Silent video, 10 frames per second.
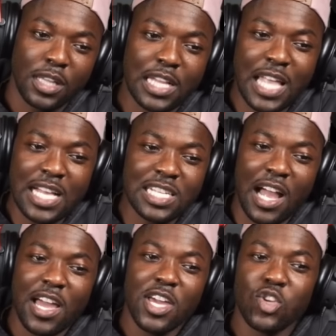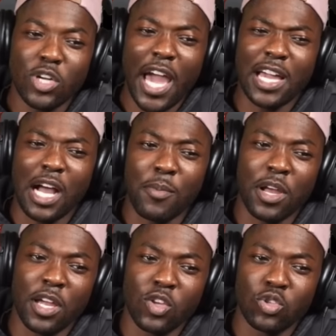Like that's not you can't come in
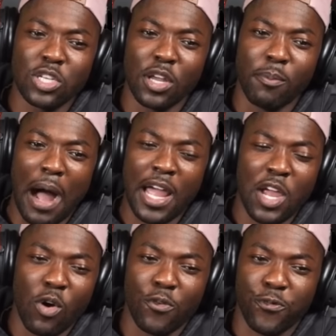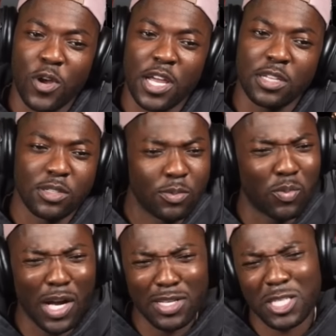here using yeah, the bomb hero friend. Yeah,
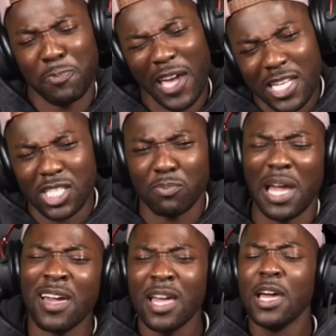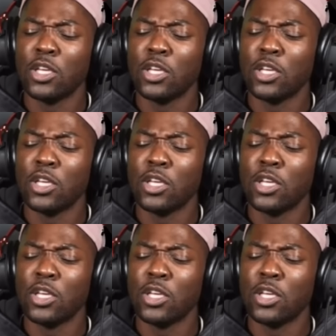what I, speech, man?